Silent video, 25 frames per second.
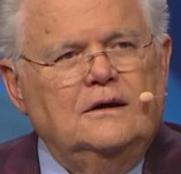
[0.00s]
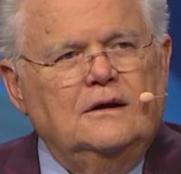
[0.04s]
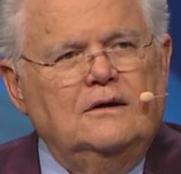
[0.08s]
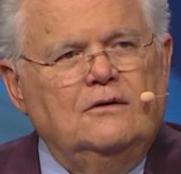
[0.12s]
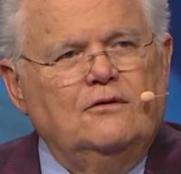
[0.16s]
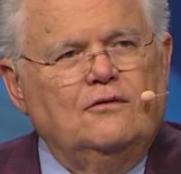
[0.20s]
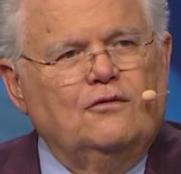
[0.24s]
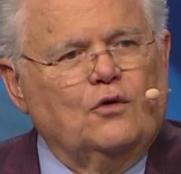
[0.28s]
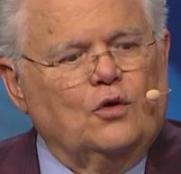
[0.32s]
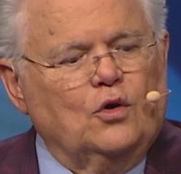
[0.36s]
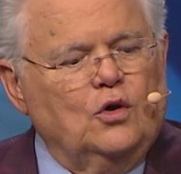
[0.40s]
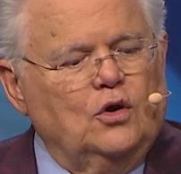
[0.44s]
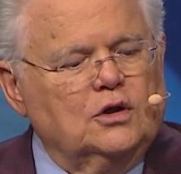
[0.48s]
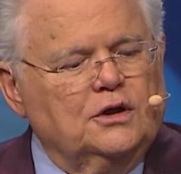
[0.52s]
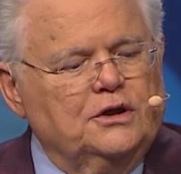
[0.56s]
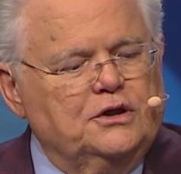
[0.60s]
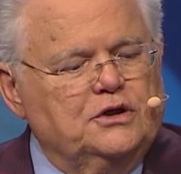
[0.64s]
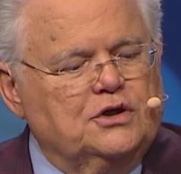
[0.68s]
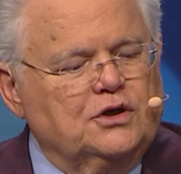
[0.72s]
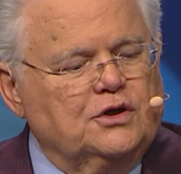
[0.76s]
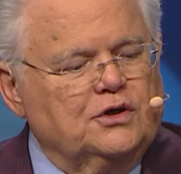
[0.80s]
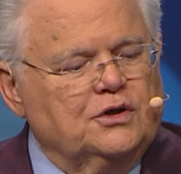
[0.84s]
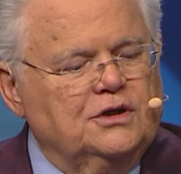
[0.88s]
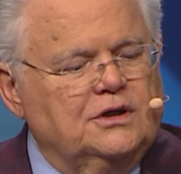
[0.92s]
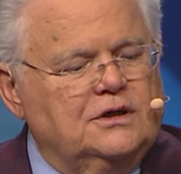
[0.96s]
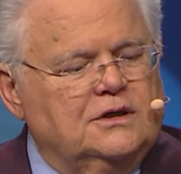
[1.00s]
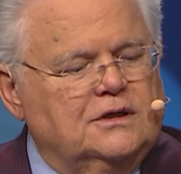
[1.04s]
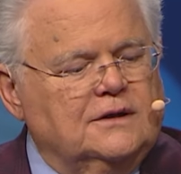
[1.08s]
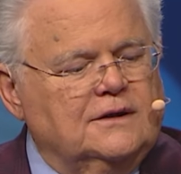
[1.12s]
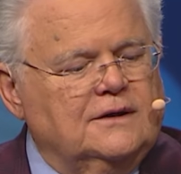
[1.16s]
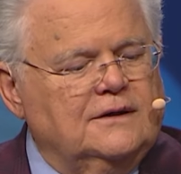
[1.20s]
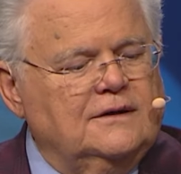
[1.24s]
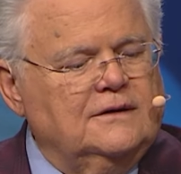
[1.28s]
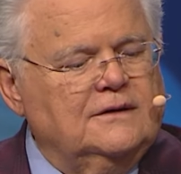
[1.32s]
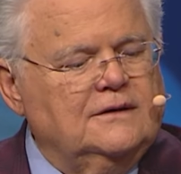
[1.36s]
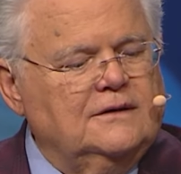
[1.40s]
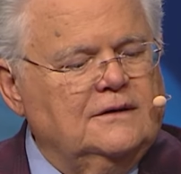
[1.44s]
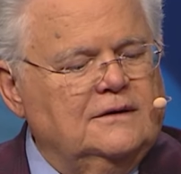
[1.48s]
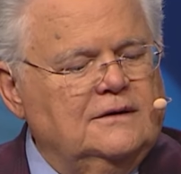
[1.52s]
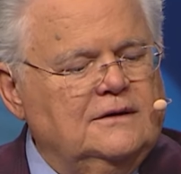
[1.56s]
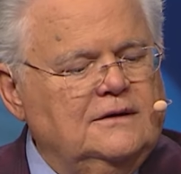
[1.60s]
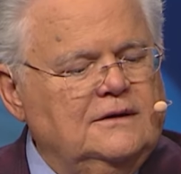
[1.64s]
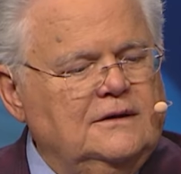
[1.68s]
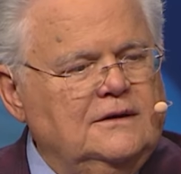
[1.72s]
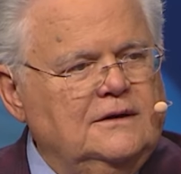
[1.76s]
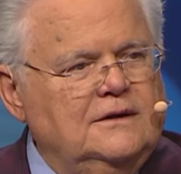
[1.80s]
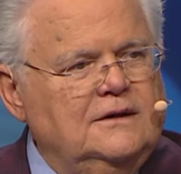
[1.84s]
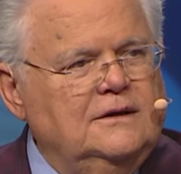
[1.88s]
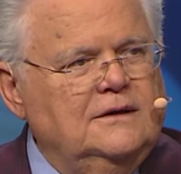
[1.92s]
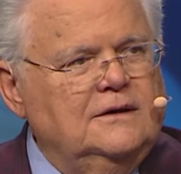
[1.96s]
for all eternity.
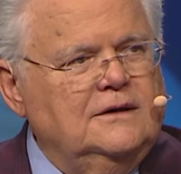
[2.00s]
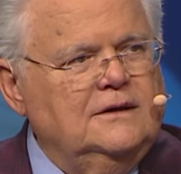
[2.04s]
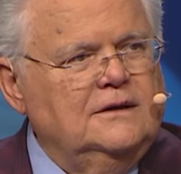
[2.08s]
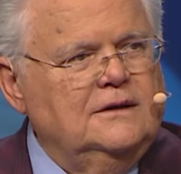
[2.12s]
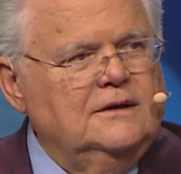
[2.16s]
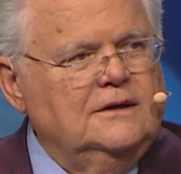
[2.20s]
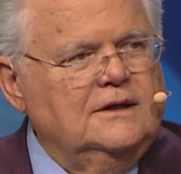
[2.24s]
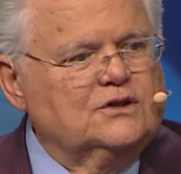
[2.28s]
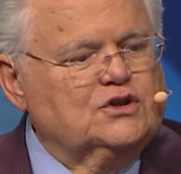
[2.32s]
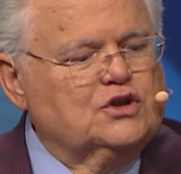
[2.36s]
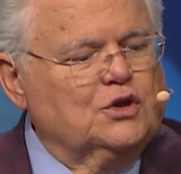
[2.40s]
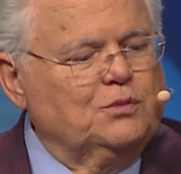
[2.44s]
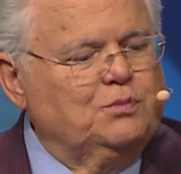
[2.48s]
It's